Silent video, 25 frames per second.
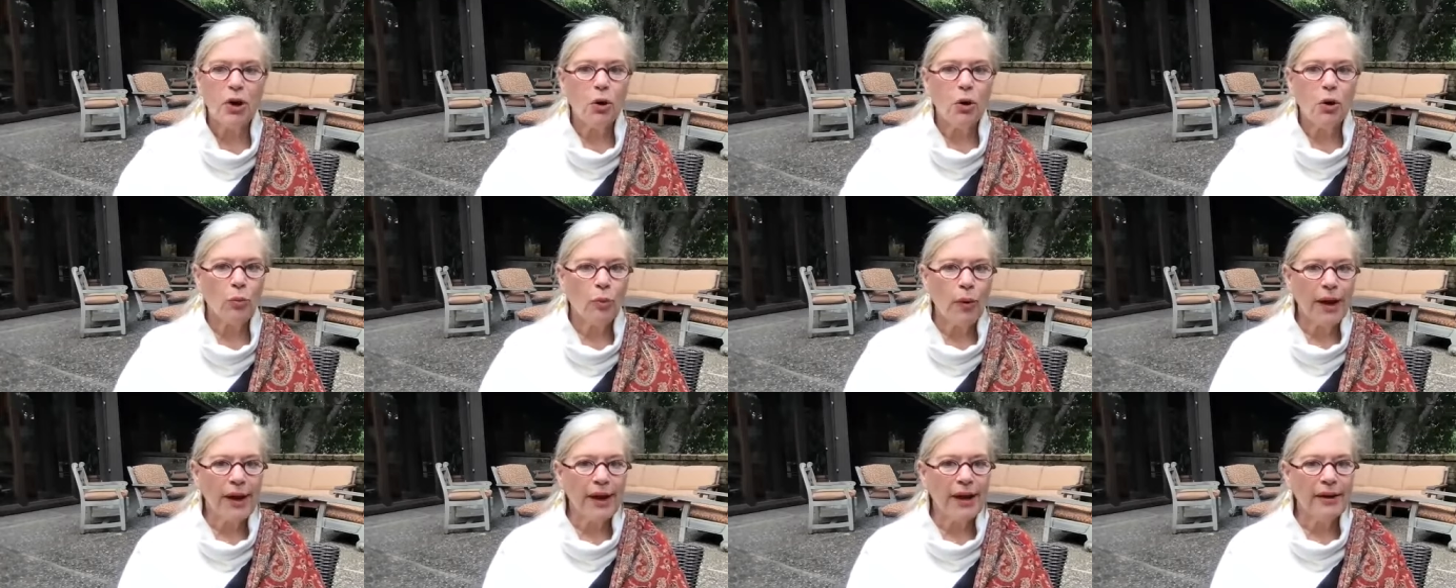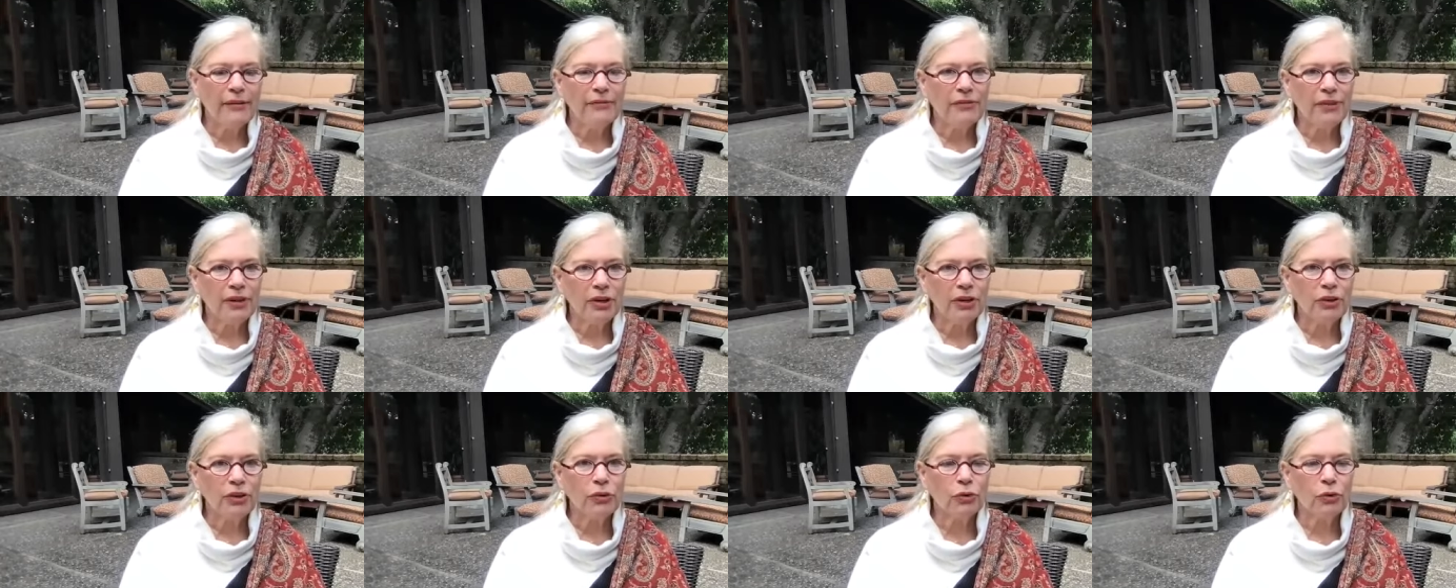way of
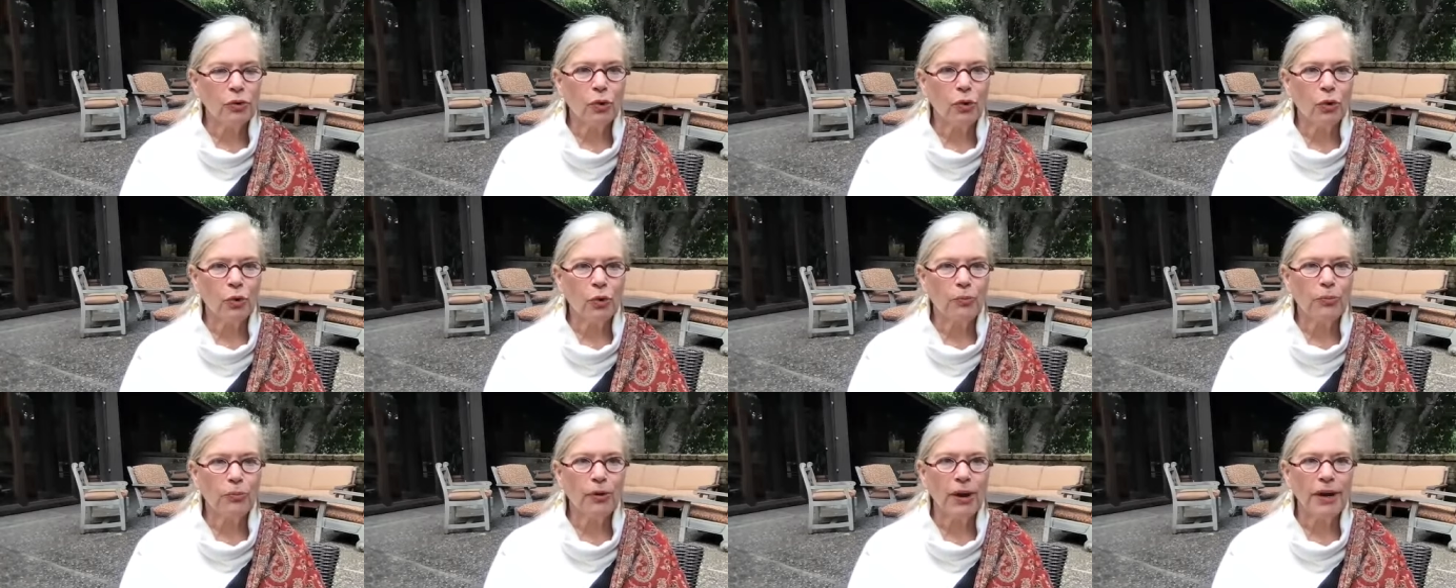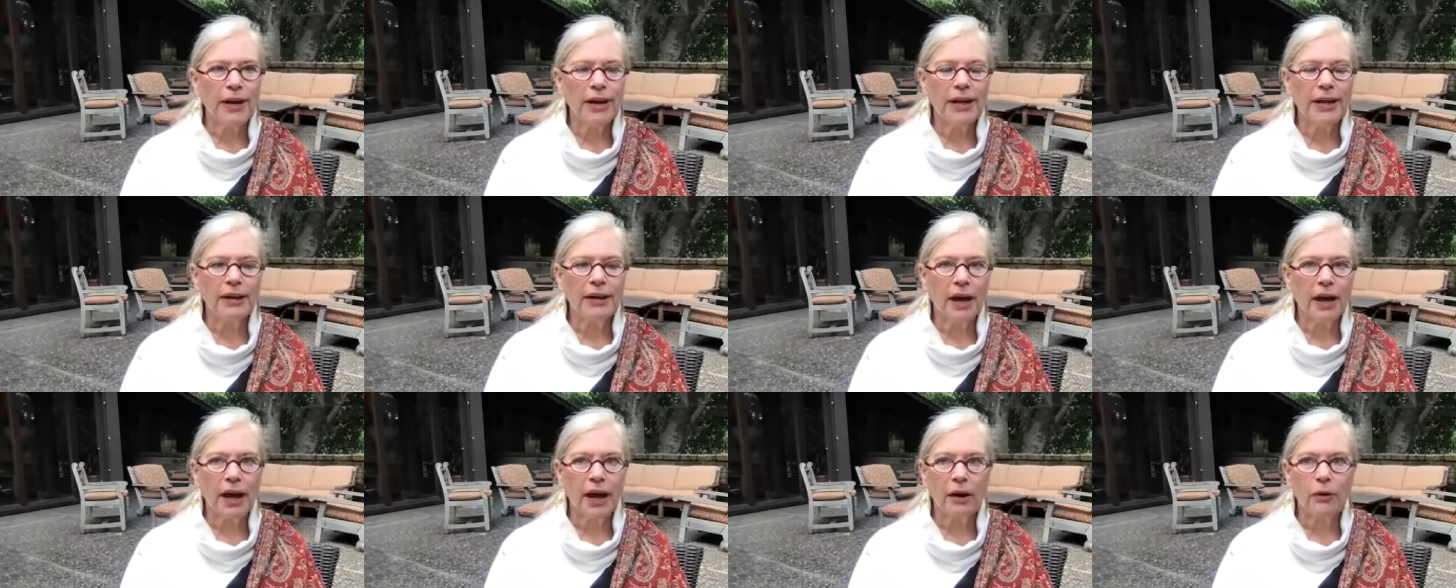
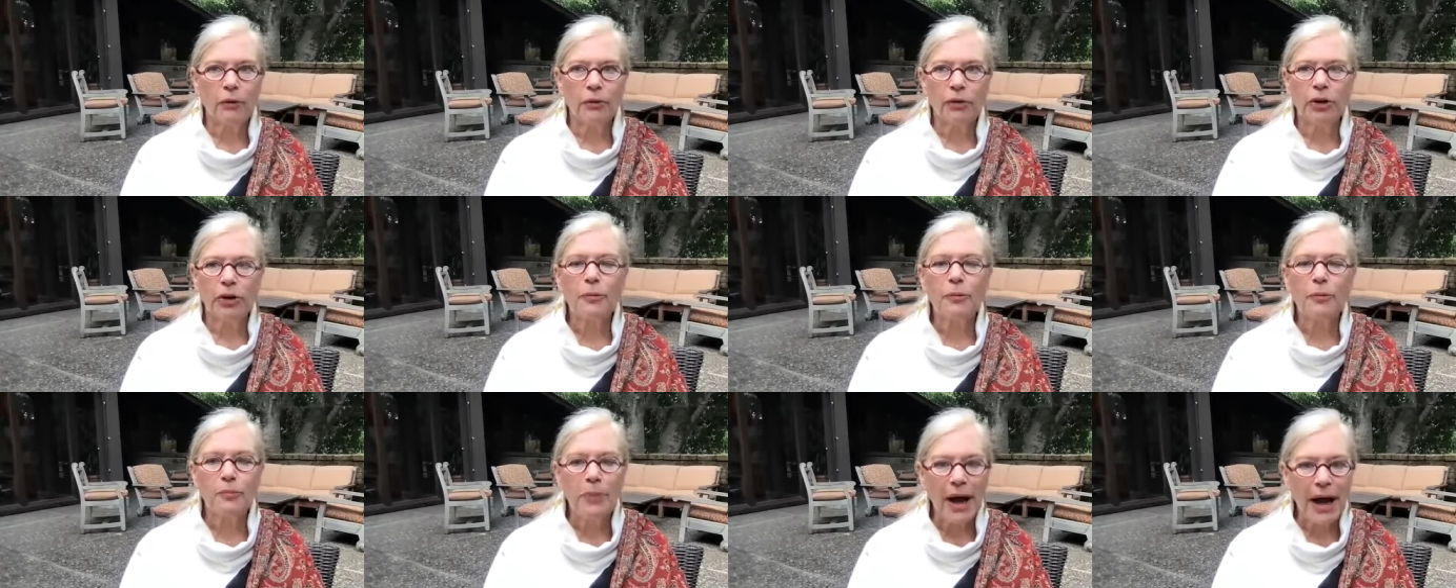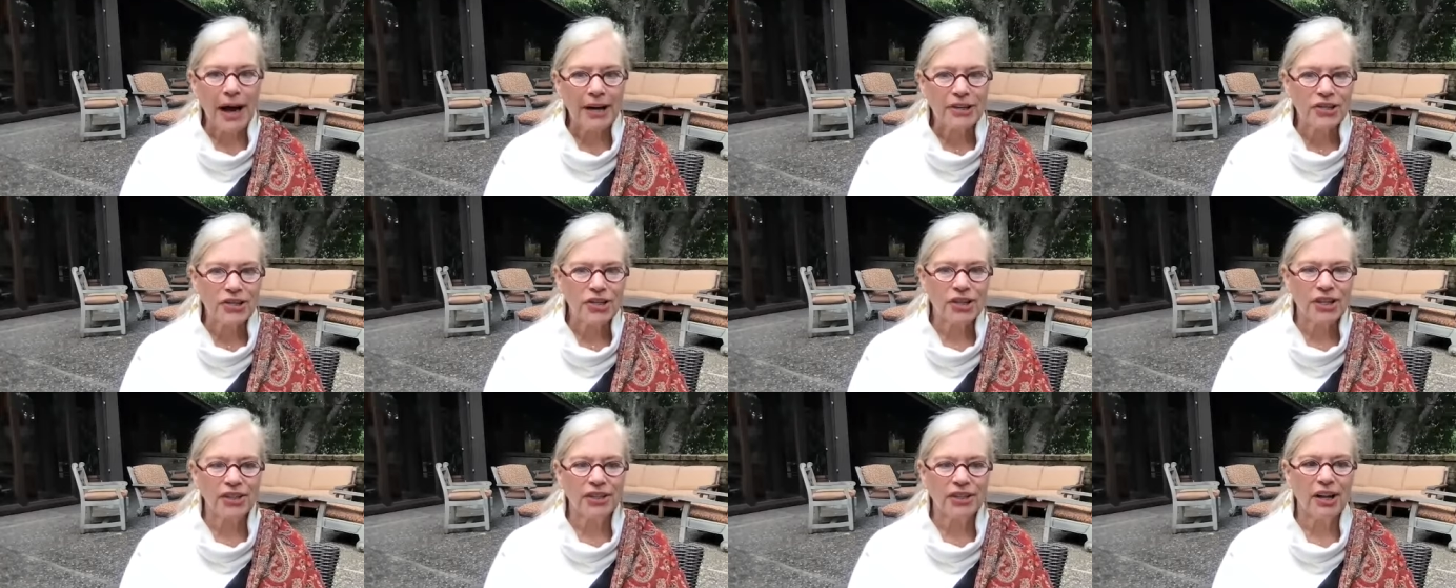incorporating our
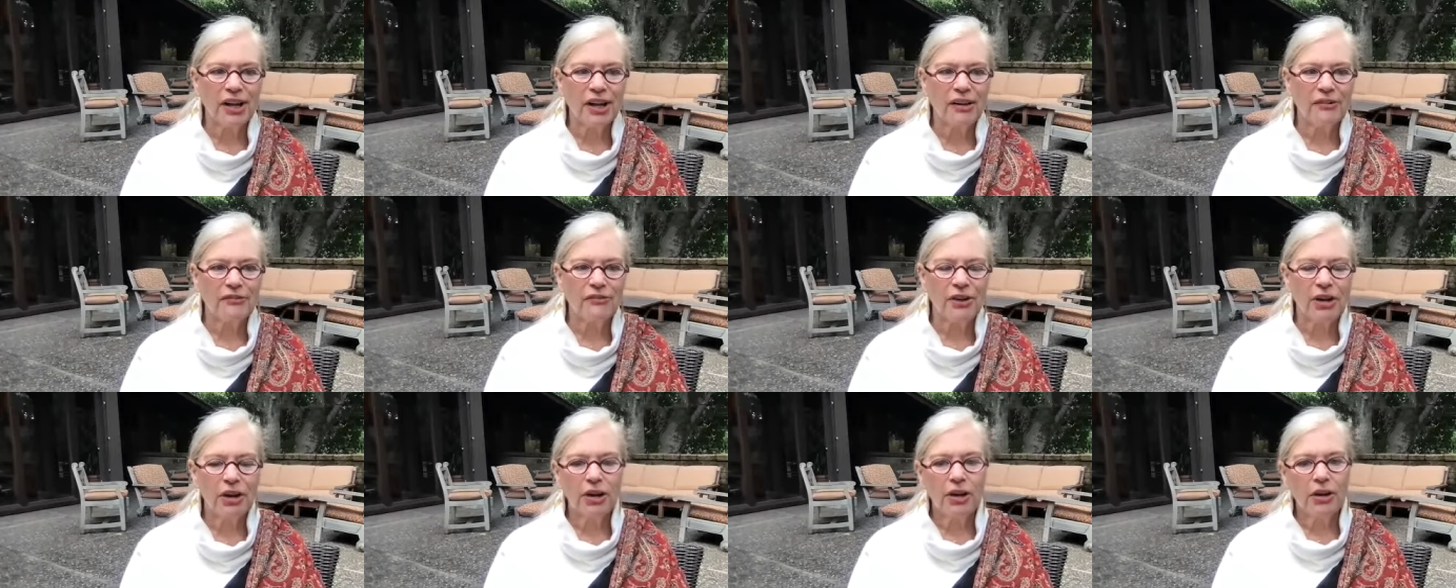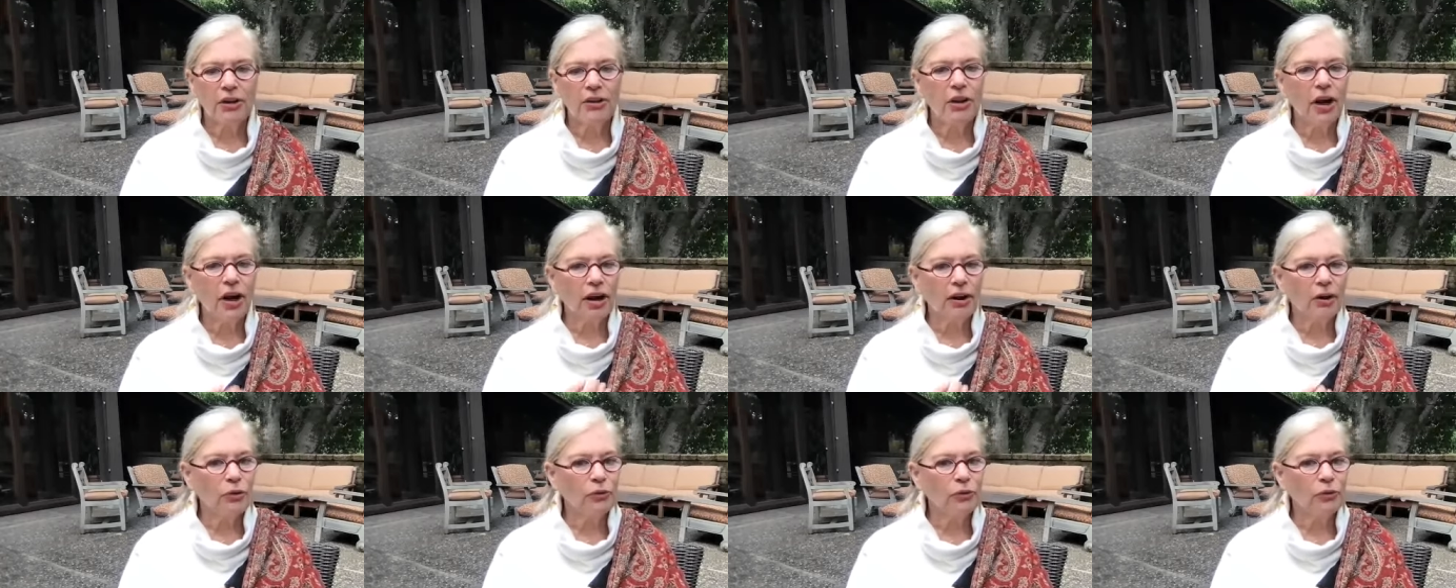compassion and love, not